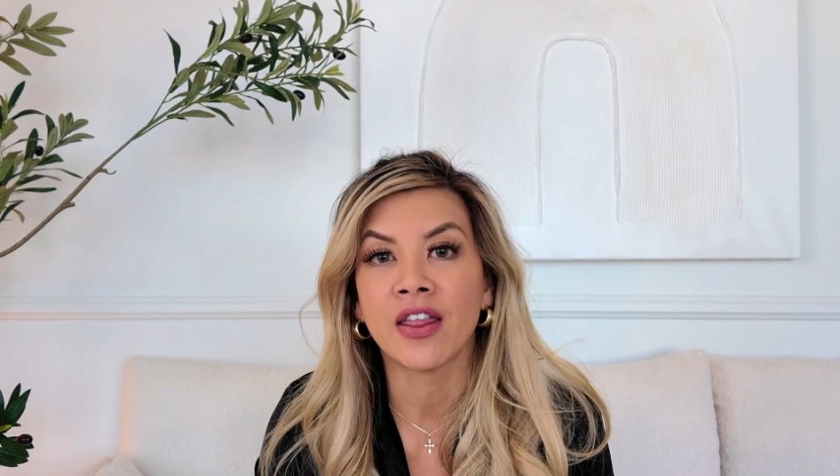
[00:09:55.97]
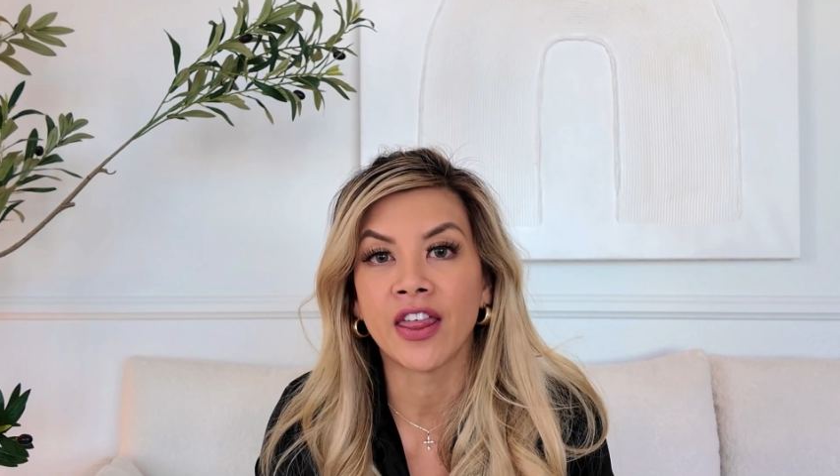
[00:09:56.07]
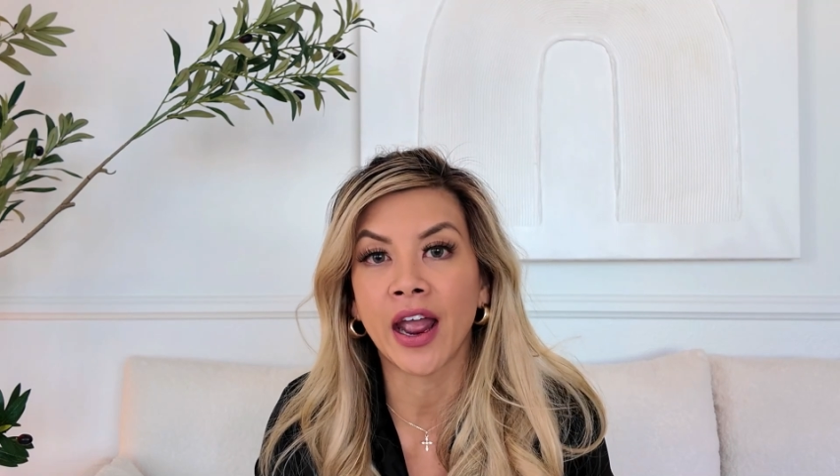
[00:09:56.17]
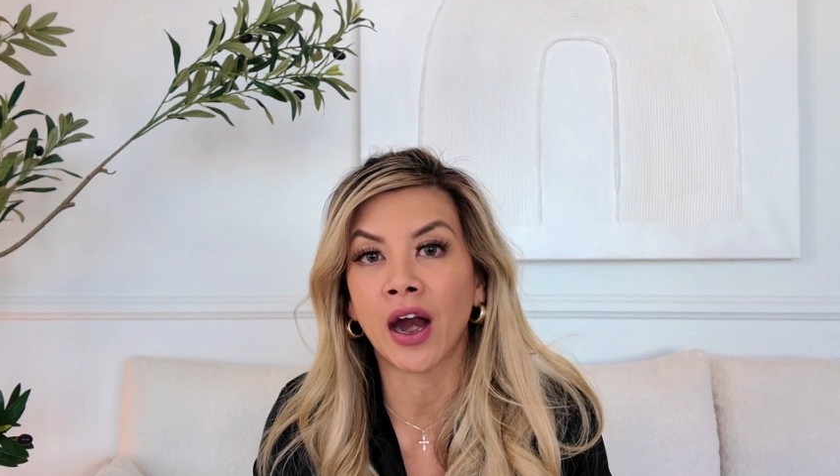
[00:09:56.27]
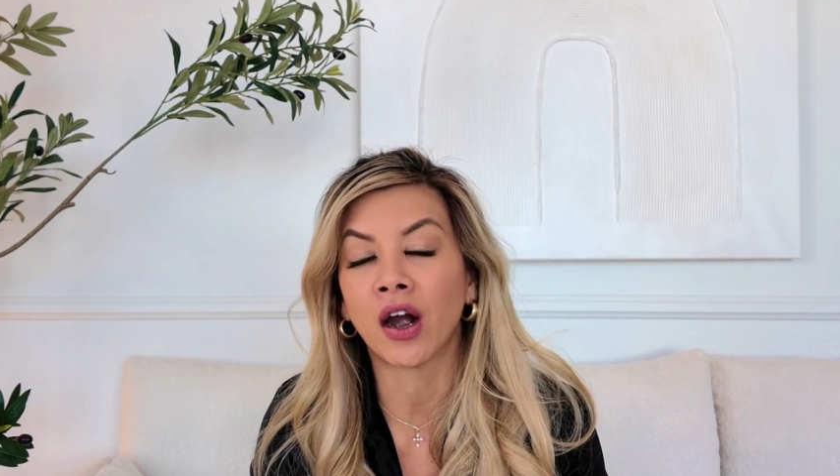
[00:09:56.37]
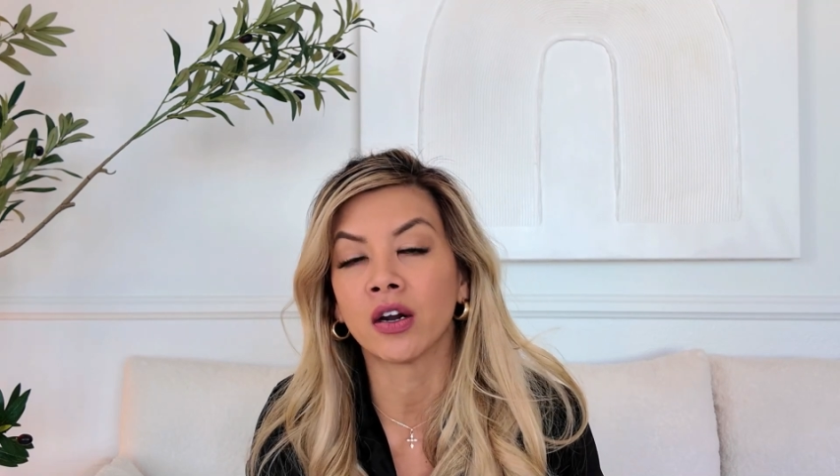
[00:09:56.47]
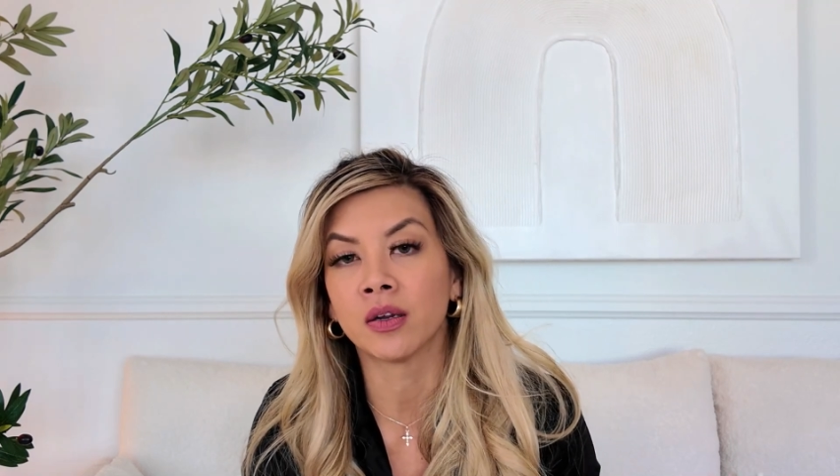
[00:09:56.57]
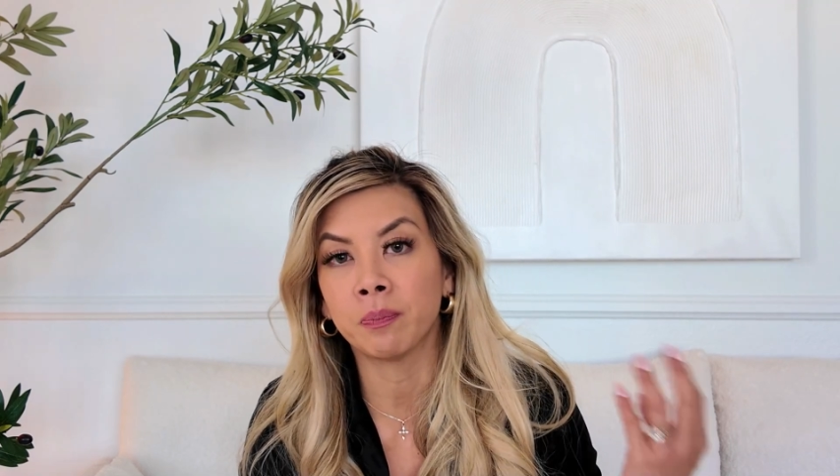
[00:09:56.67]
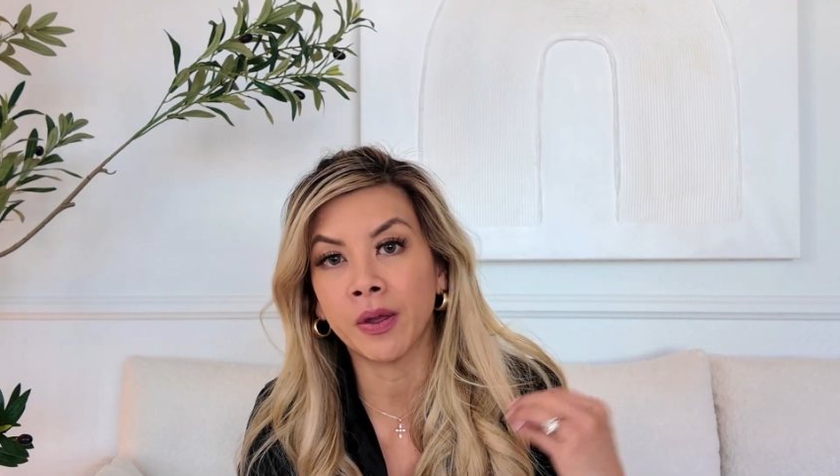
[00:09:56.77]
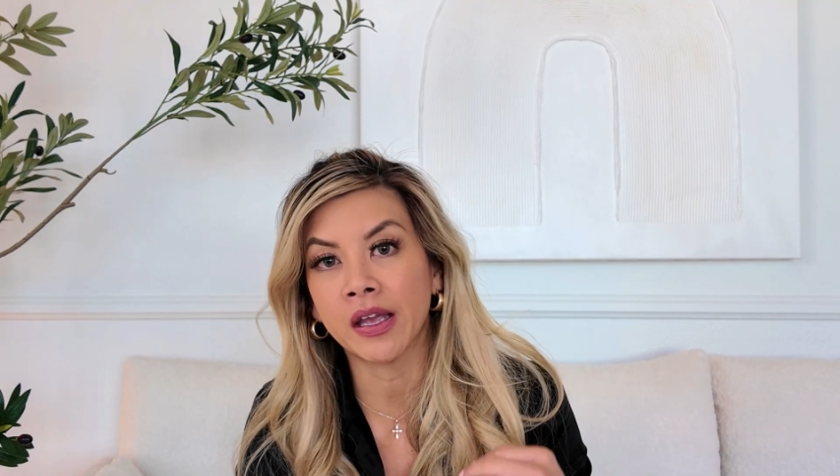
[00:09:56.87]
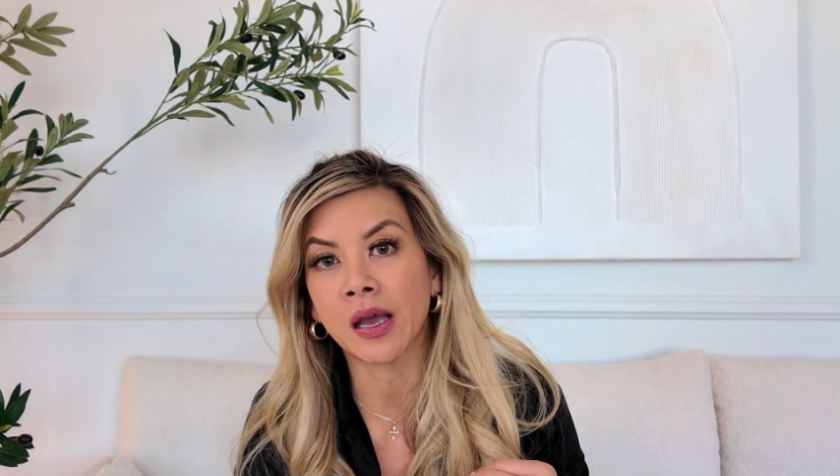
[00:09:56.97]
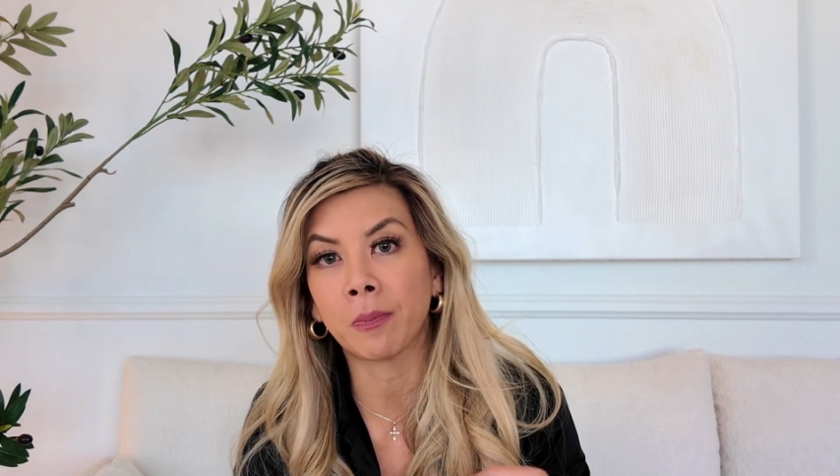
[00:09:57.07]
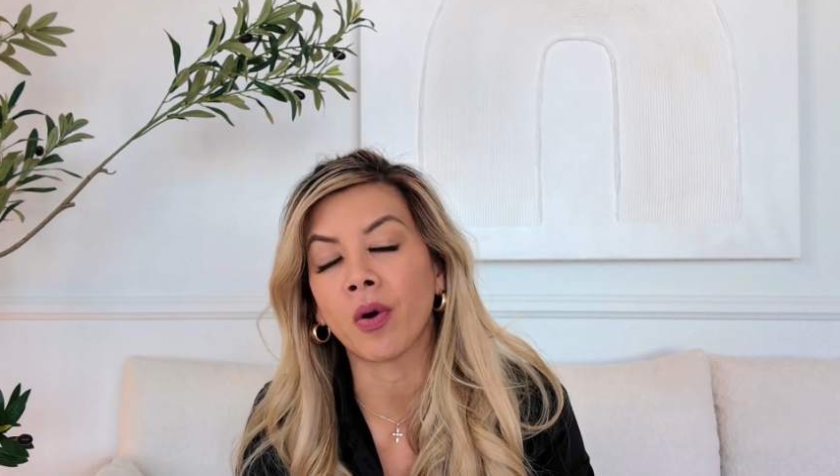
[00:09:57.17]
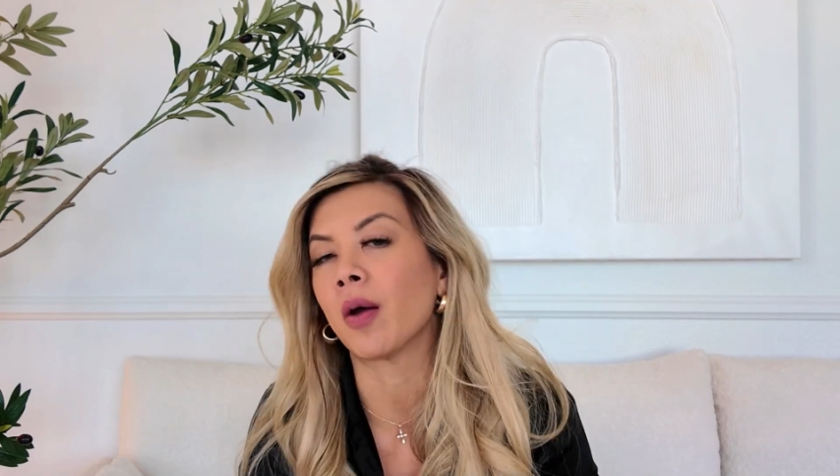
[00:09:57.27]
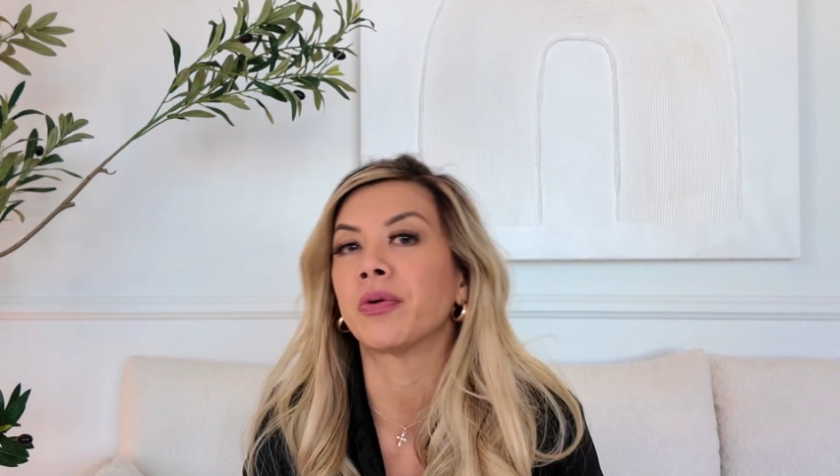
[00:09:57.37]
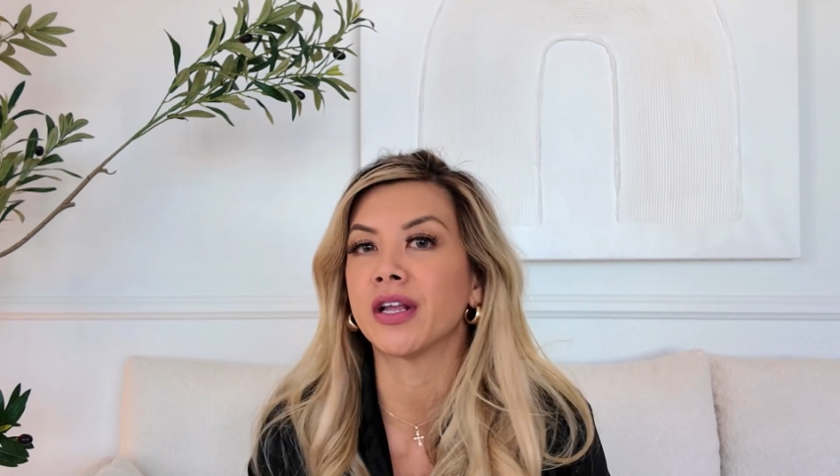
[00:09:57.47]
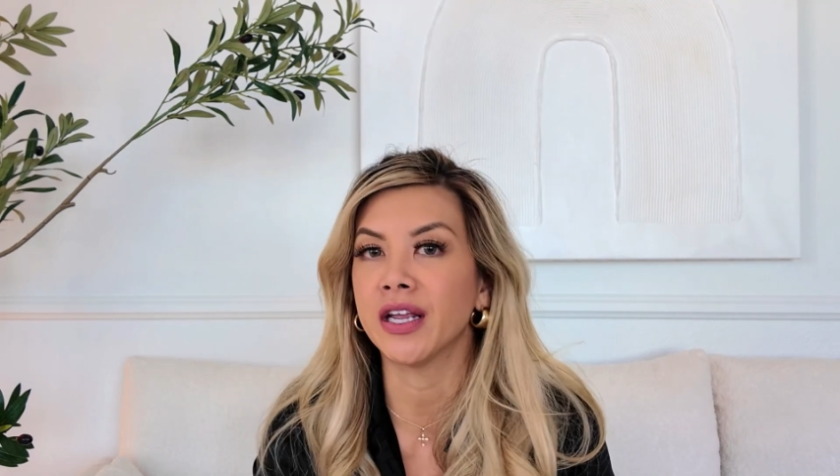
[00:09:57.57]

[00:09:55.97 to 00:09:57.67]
They're picking up property